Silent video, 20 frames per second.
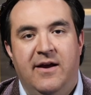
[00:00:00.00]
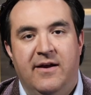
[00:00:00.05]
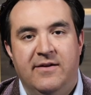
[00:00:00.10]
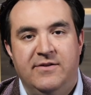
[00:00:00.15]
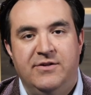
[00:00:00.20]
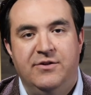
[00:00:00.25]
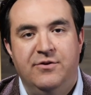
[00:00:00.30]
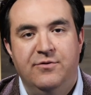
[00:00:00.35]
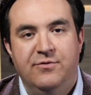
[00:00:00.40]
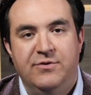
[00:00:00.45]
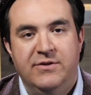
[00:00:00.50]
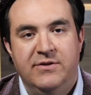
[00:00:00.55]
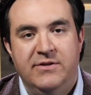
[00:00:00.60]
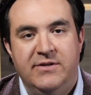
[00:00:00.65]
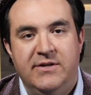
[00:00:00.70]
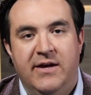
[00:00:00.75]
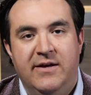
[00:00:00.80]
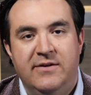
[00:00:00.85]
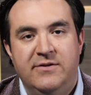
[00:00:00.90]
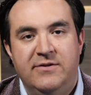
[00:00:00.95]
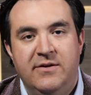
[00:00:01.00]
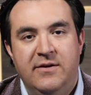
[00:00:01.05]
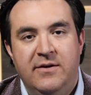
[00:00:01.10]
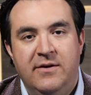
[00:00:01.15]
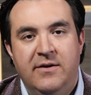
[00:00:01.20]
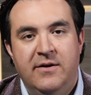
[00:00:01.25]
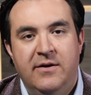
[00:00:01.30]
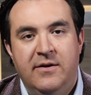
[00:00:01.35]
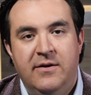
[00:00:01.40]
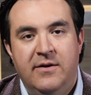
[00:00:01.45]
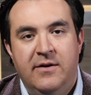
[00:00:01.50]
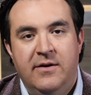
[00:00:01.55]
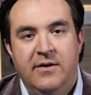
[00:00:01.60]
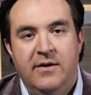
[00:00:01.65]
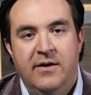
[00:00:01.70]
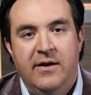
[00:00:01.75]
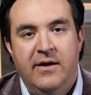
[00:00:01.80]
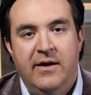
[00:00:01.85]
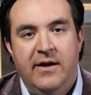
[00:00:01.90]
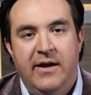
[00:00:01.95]
Constitution says.
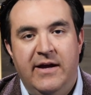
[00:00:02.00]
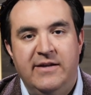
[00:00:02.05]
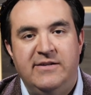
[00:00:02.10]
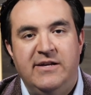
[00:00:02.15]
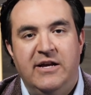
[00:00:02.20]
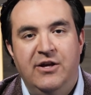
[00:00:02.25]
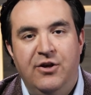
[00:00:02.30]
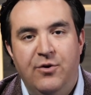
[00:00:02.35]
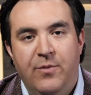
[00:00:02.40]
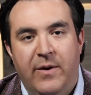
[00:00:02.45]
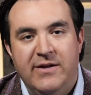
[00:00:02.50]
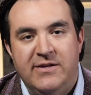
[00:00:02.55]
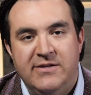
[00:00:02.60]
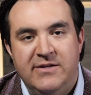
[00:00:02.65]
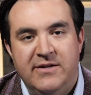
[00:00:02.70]
It's a U.S.